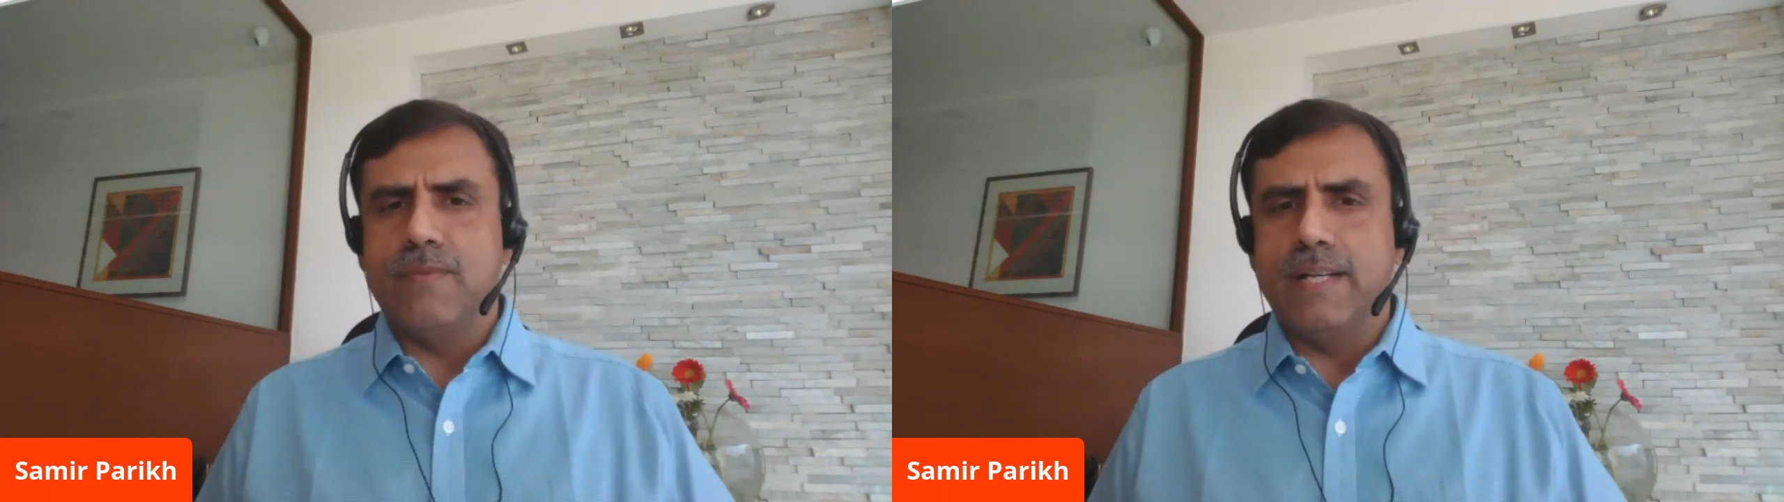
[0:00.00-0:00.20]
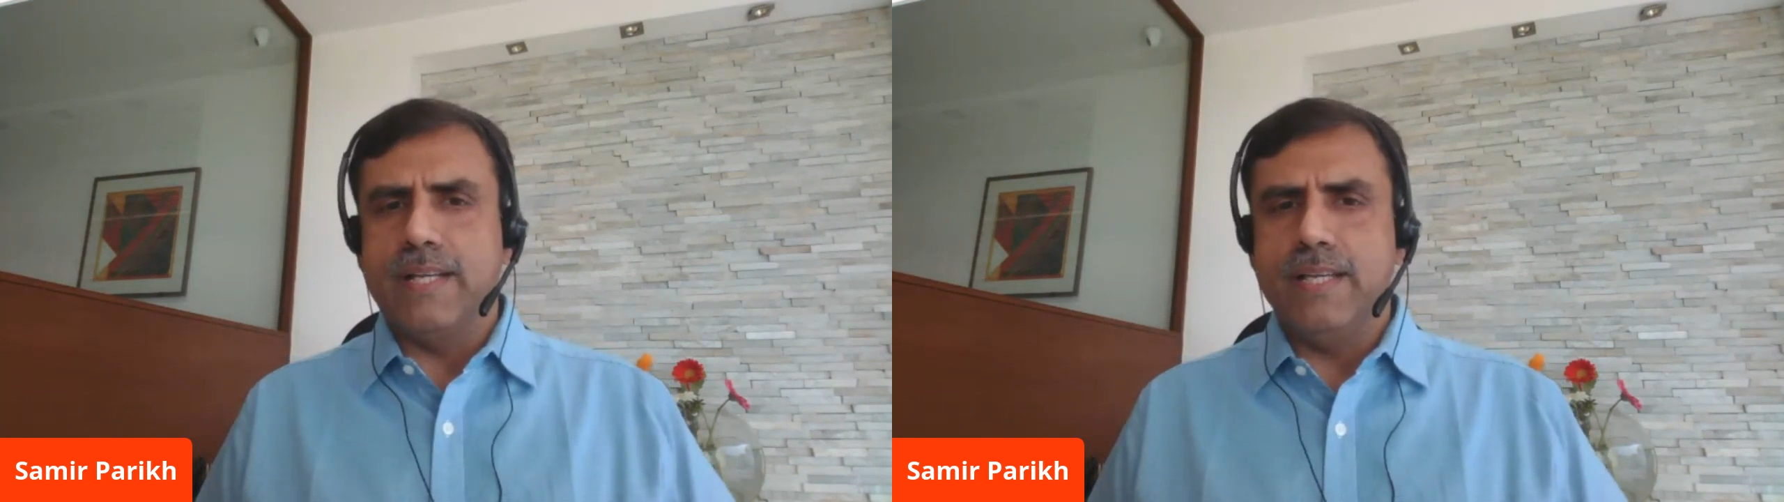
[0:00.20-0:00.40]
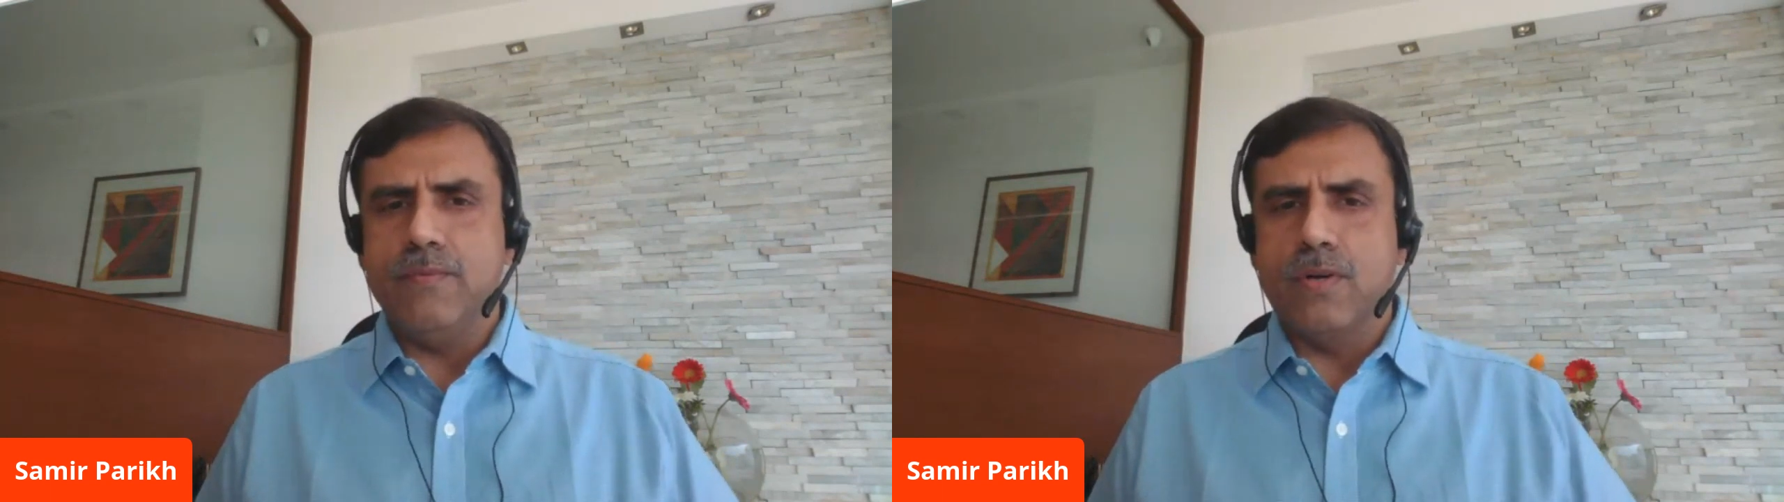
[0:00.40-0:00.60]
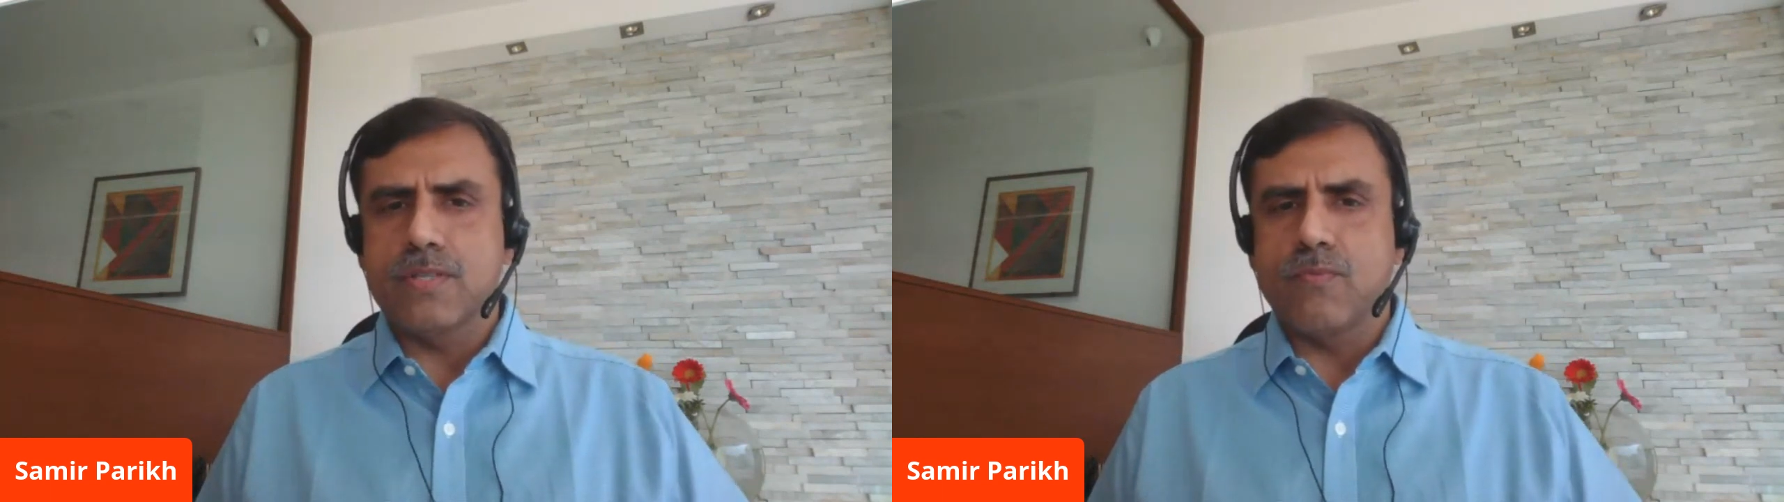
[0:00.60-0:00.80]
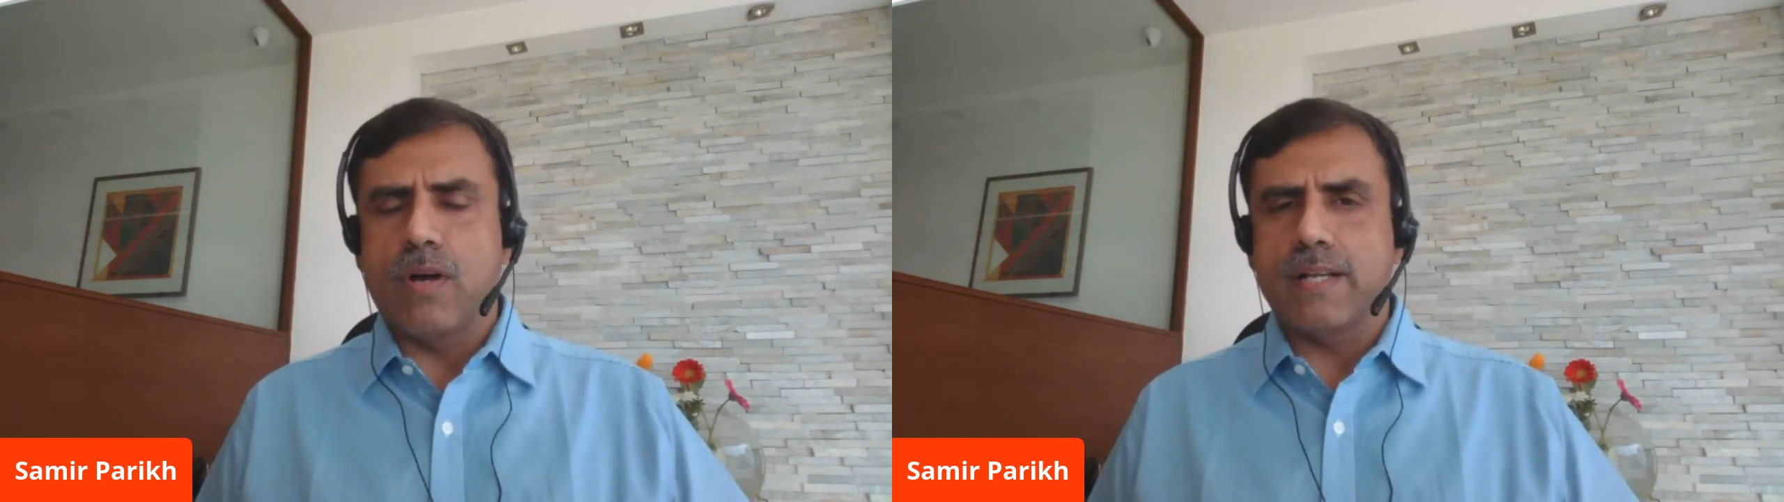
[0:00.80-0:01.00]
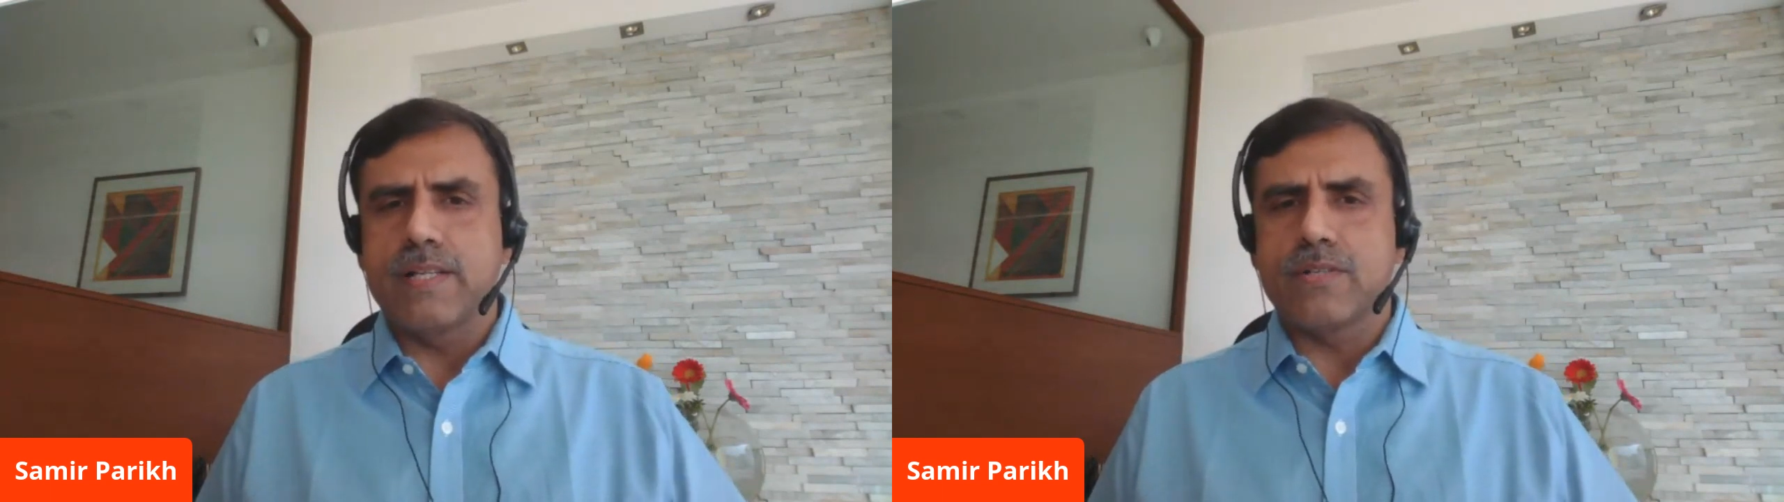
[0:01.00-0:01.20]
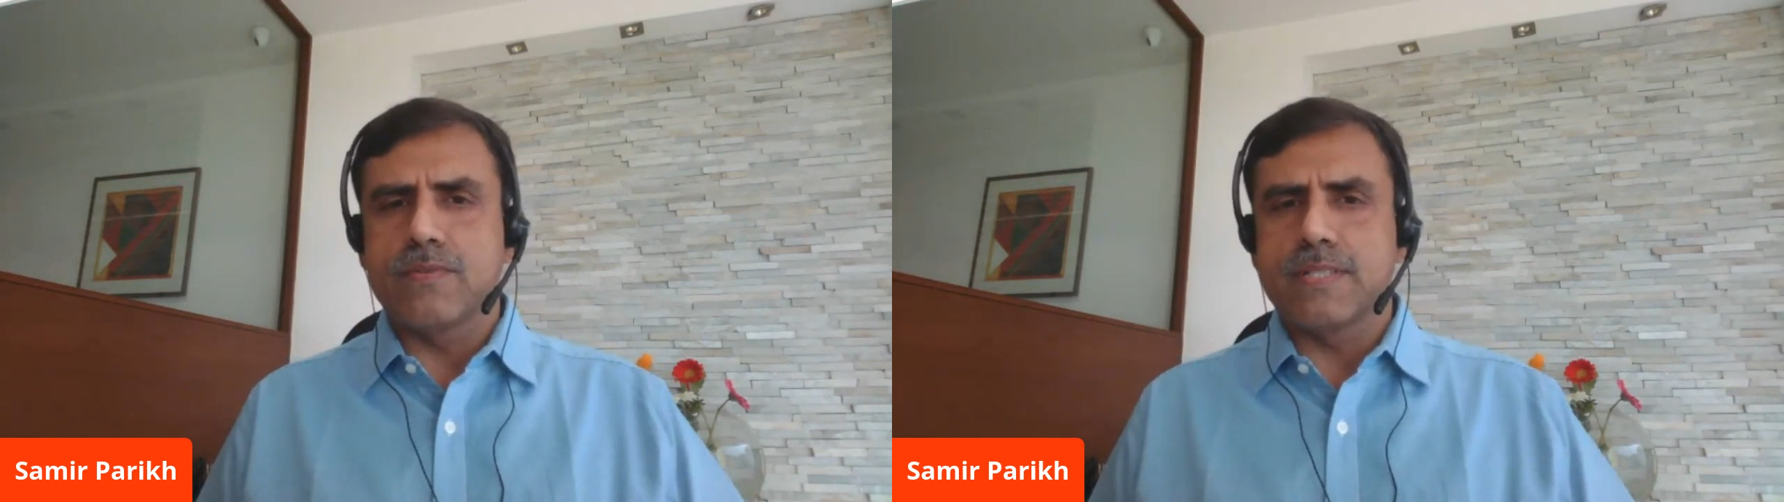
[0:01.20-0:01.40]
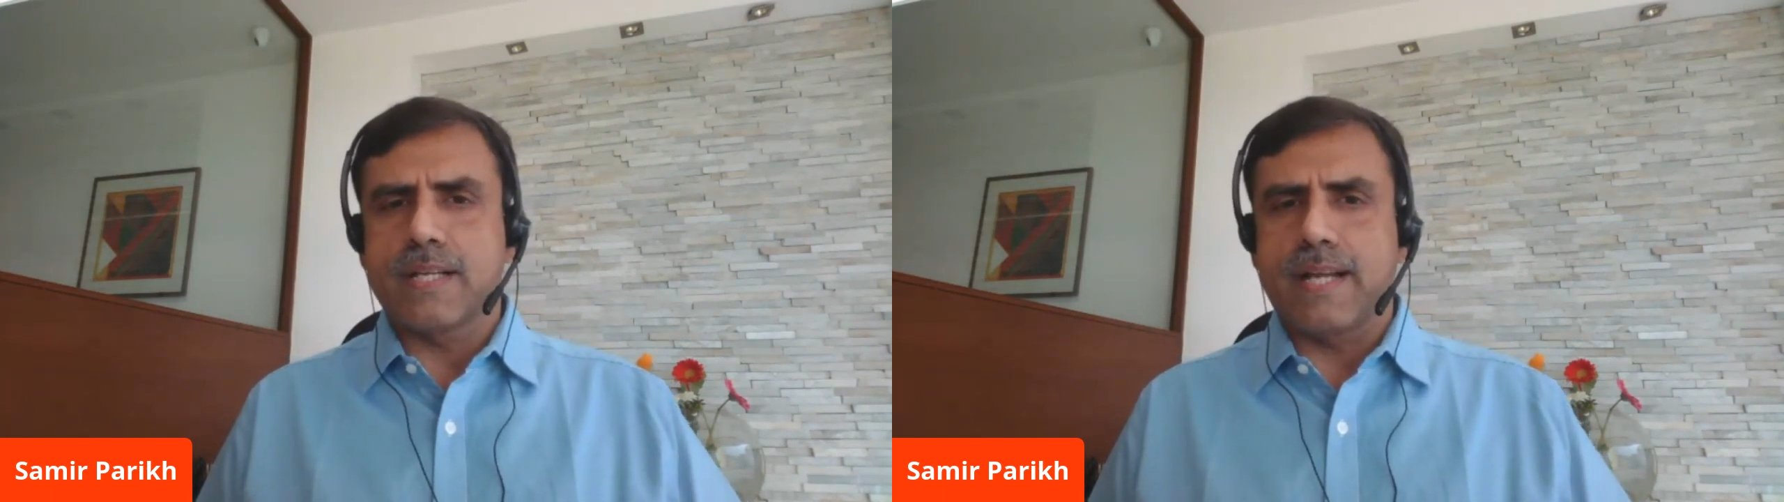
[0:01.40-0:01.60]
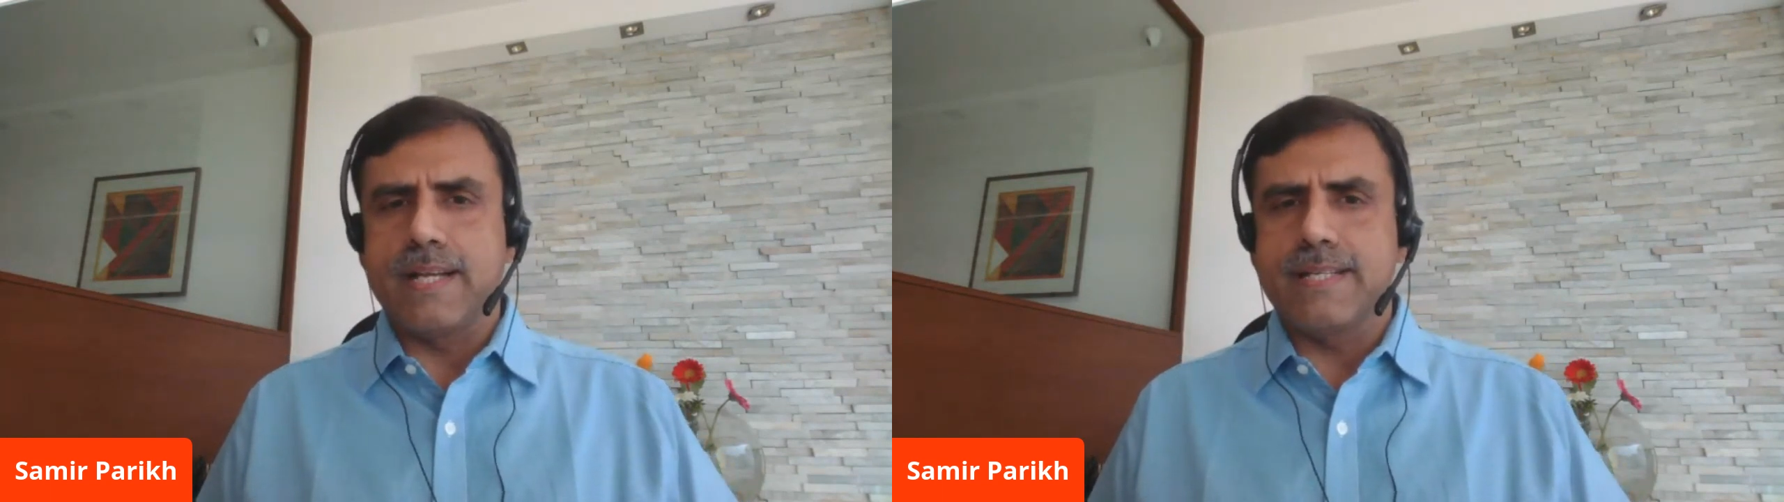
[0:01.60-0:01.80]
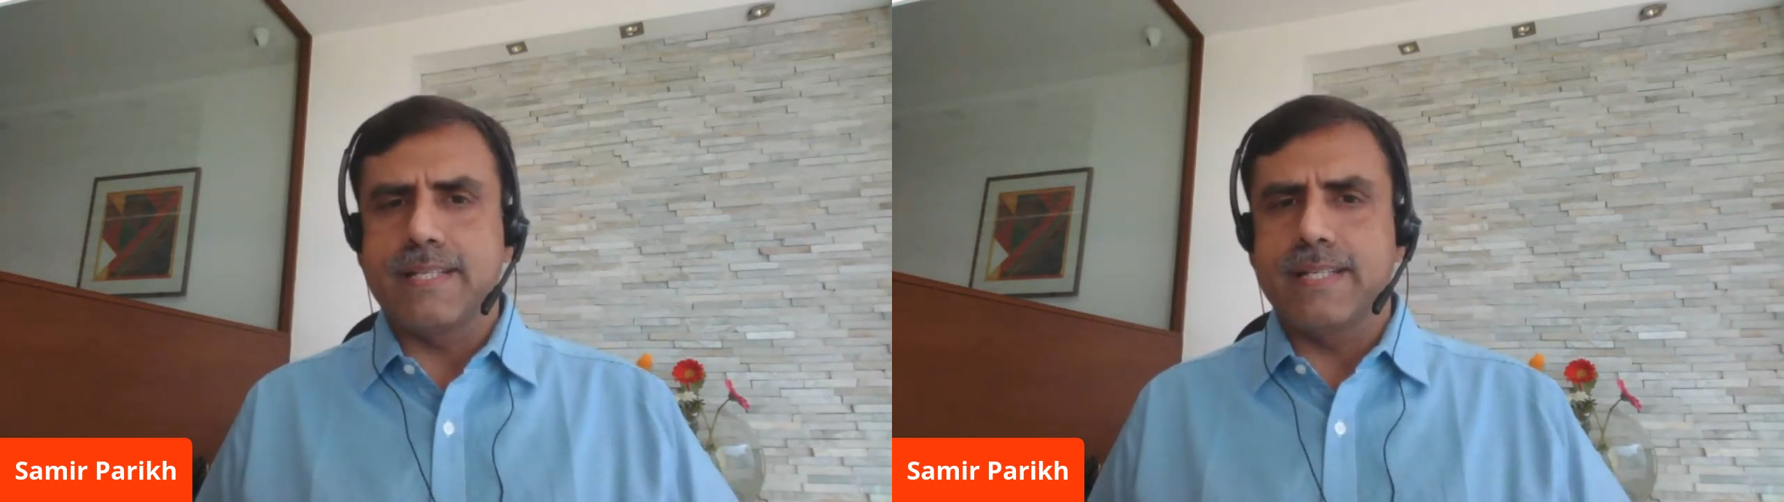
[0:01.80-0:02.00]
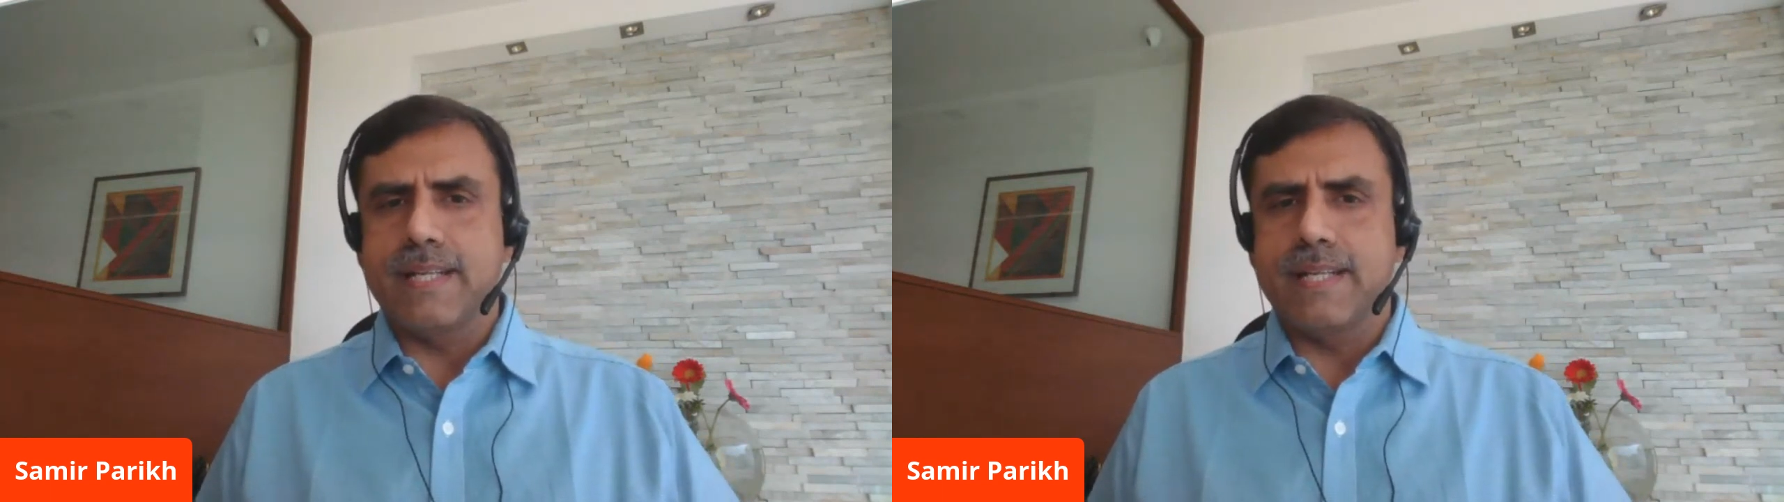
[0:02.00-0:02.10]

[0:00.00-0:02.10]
when he was walking towards the canteen,